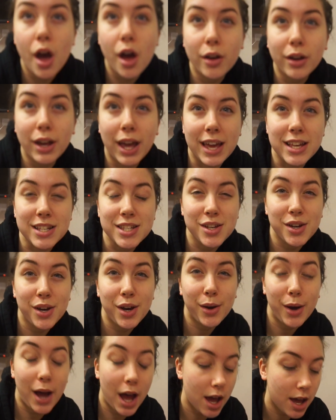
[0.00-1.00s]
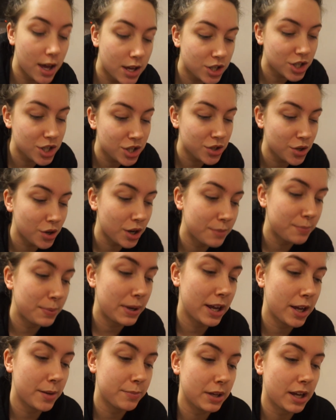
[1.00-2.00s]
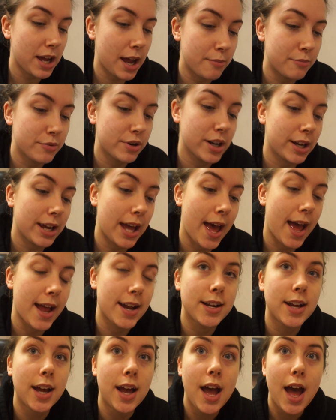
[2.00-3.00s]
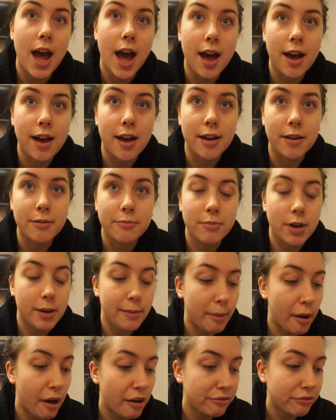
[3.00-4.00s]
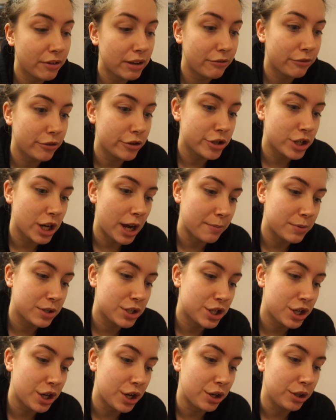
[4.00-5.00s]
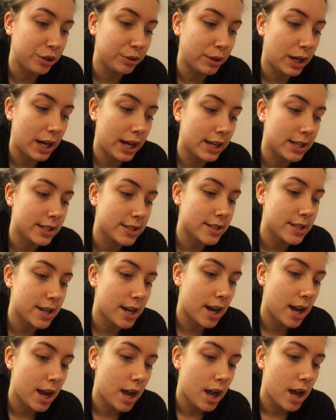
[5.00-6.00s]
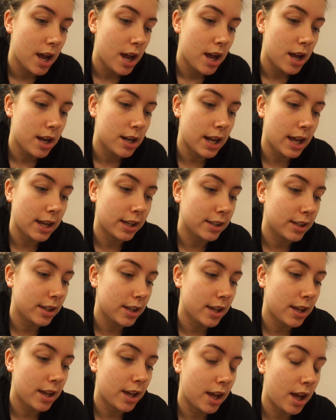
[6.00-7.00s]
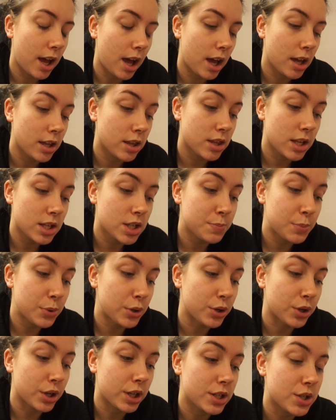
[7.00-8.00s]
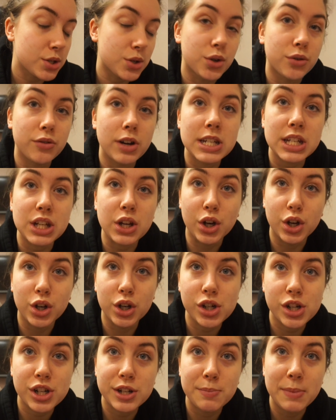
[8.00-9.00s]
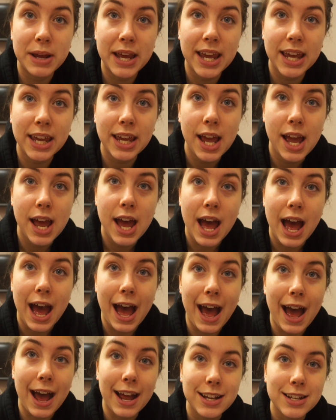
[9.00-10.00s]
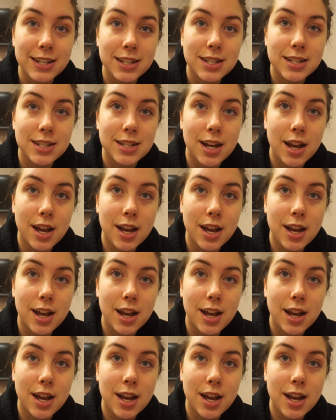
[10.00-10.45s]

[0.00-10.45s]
Okay, so I just thought I'd pick up the camera again. I'm halfway through chapter two and like this book has already hooked me, and